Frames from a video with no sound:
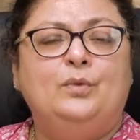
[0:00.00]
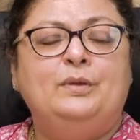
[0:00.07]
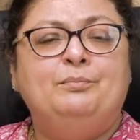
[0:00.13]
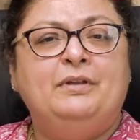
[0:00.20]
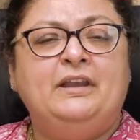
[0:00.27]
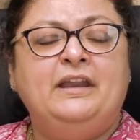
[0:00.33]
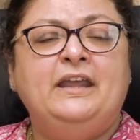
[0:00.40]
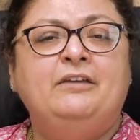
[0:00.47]
We
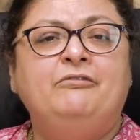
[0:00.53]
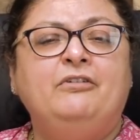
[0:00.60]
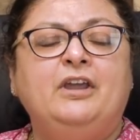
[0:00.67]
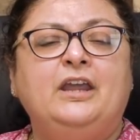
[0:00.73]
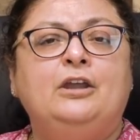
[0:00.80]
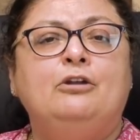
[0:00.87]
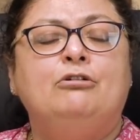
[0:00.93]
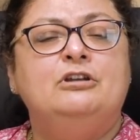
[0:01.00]
believe
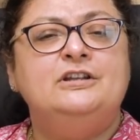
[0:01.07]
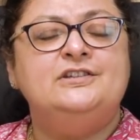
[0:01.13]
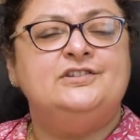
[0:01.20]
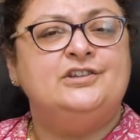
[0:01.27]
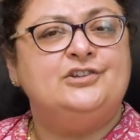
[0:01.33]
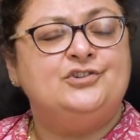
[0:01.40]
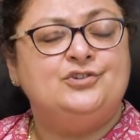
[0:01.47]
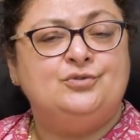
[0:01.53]
in
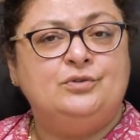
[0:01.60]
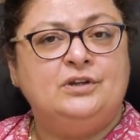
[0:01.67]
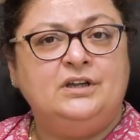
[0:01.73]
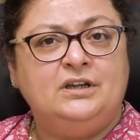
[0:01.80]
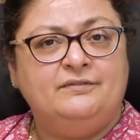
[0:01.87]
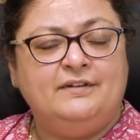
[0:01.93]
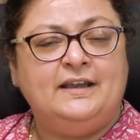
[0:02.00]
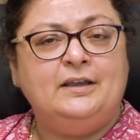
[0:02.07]
holistic
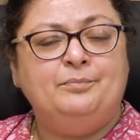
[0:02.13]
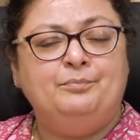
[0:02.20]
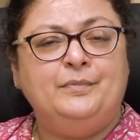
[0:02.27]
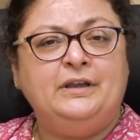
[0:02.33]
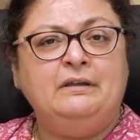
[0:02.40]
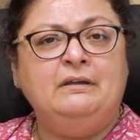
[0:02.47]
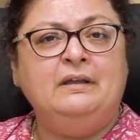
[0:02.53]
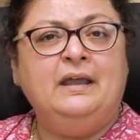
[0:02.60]
student
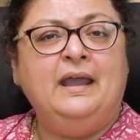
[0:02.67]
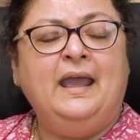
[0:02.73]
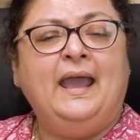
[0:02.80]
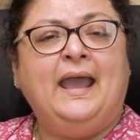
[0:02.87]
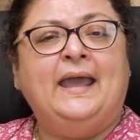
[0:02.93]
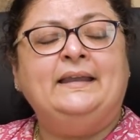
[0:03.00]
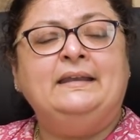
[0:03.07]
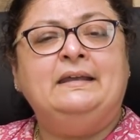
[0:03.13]
development
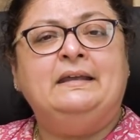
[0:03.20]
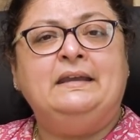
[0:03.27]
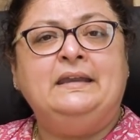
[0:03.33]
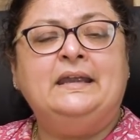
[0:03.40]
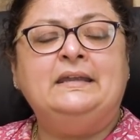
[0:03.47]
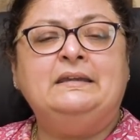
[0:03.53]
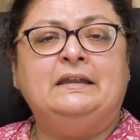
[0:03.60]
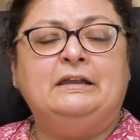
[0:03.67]
and
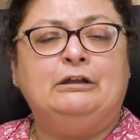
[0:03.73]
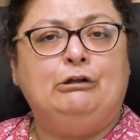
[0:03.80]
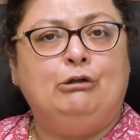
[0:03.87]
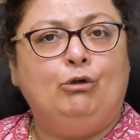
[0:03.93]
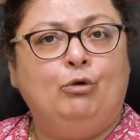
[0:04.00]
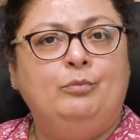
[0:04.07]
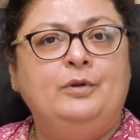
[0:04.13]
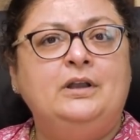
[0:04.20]
creating
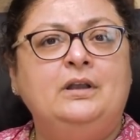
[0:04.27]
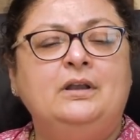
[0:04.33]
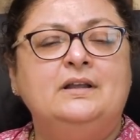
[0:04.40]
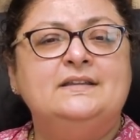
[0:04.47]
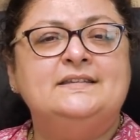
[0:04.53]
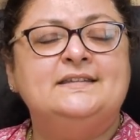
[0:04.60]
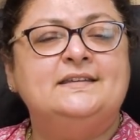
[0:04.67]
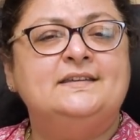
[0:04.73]
global
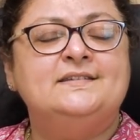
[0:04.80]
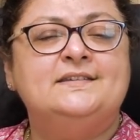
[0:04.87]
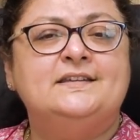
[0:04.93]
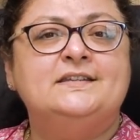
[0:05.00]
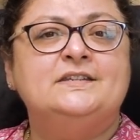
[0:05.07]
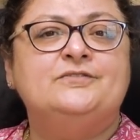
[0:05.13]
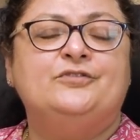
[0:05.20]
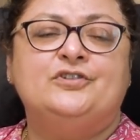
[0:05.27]

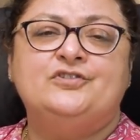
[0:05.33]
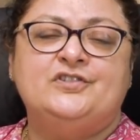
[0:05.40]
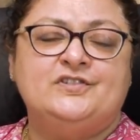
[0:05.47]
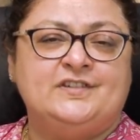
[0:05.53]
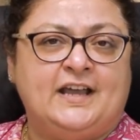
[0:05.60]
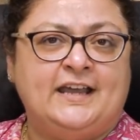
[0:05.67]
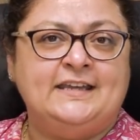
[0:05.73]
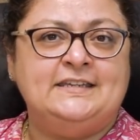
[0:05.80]
citizens for
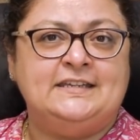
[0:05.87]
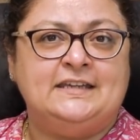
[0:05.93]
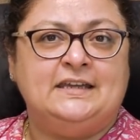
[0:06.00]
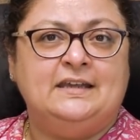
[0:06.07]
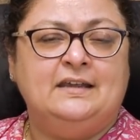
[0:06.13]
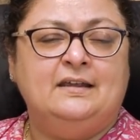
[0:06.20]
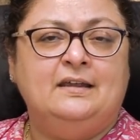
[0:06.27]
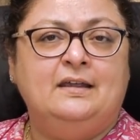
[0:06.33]
society.
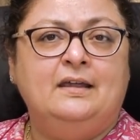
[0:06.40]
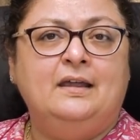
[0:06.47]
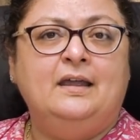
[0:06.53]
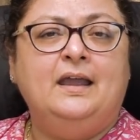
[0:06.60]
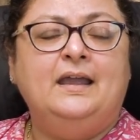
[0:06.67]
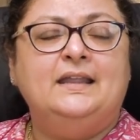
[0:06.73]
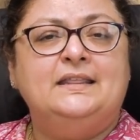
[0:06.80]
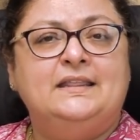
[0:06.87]

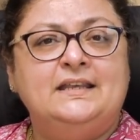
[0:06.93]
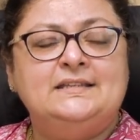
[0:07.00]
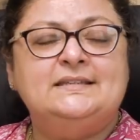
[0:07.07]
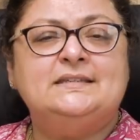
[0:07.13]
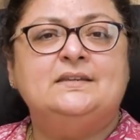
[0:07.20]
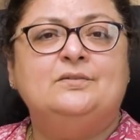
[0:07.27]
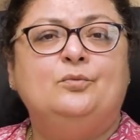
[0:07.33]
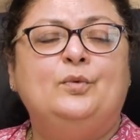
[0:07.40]

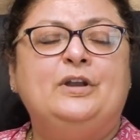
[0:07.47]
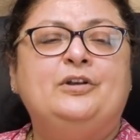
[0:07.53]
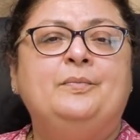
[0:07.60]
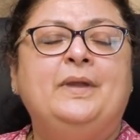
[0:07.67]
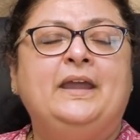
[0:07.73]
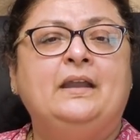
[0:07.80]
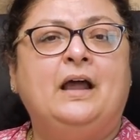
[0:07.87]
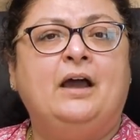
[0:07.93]
This will
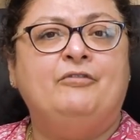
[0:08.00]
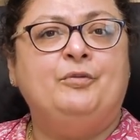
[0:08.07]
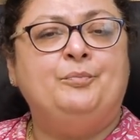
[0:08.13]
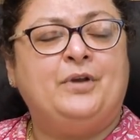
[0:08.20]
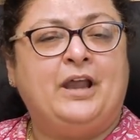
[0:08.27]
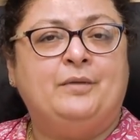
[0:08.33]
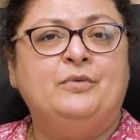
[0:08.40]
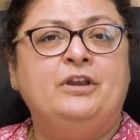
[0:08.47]
remain our
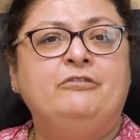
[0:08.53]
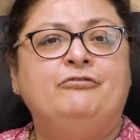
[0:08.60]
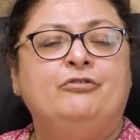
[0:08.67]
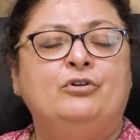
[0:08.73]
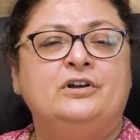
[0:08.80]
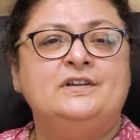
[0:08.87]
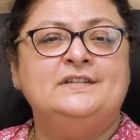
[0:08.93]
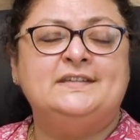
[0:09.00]
primary
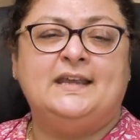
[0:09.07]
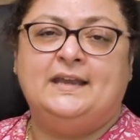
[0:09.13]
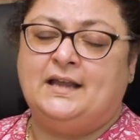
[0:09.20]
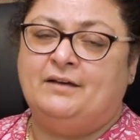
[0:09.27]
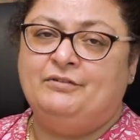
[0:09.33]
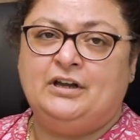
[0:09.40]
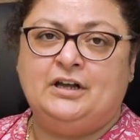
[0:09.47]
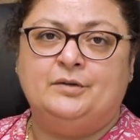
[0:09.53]
focus and
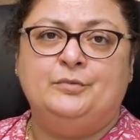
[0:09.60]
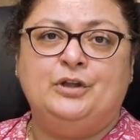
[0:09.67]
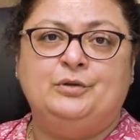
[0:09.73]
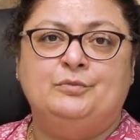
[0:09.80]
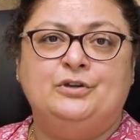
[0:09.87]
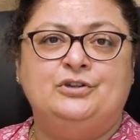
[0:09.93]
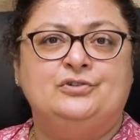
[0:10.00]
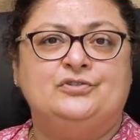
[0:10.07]
our
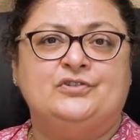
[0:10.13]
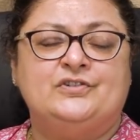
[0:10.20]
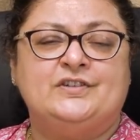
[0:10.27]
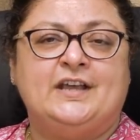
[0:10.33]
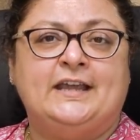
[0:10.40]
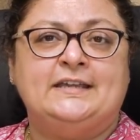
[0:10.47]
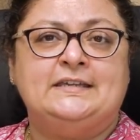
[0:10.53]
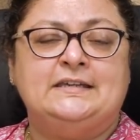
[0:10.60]
commitment to
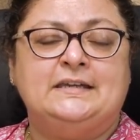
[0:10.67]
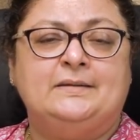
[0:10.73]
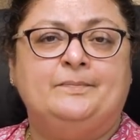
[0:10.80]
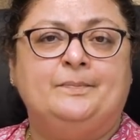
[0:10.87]
society.